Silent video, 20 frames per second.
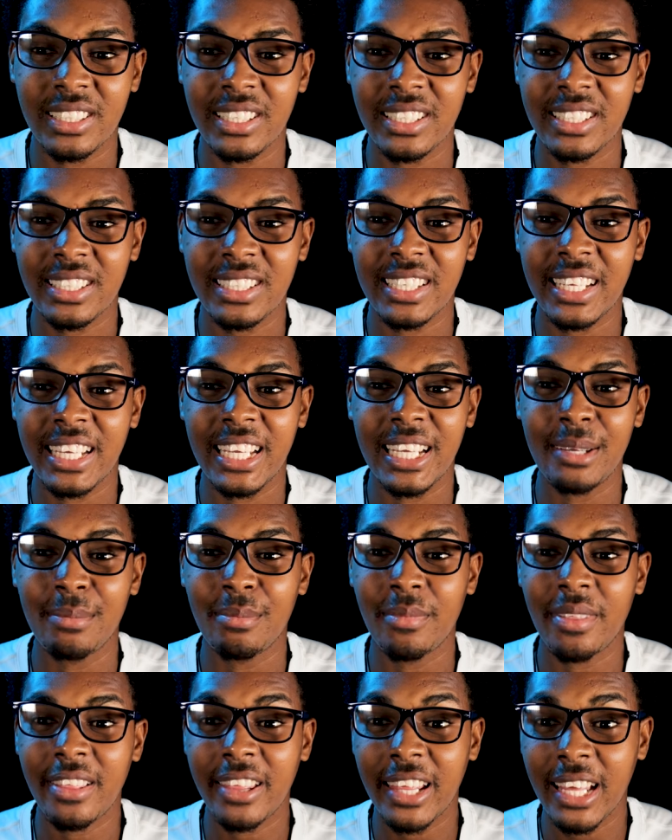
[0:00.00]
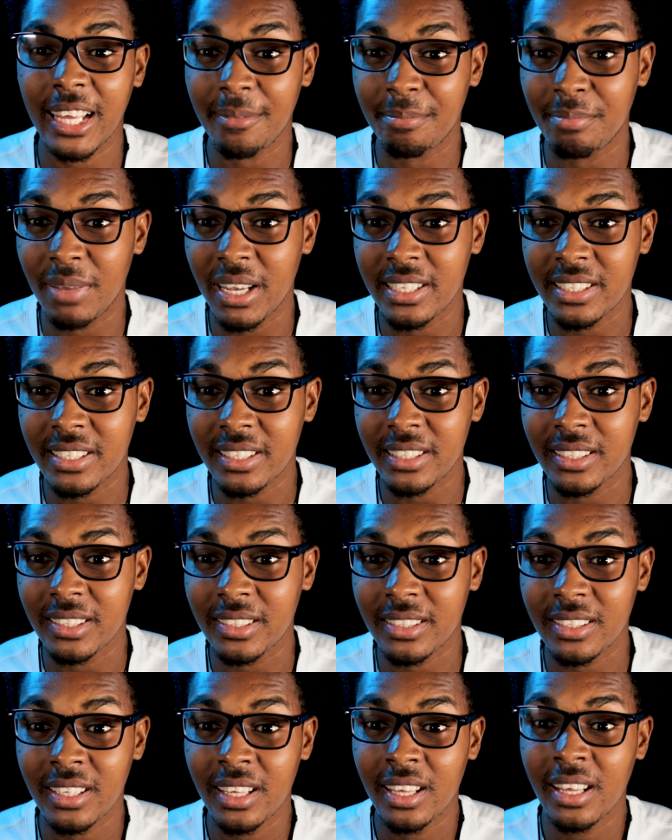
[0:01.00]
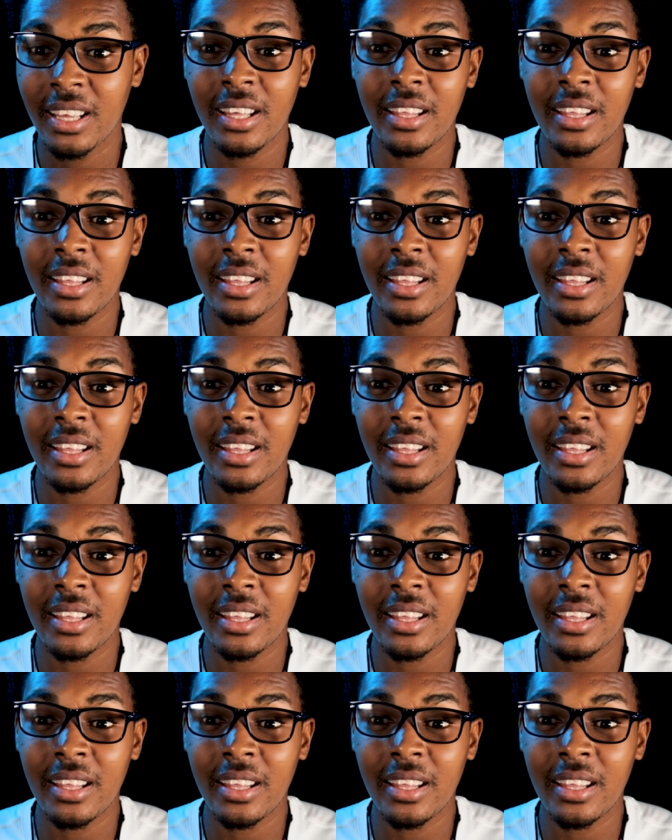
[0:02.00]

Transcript: the same thick bezels.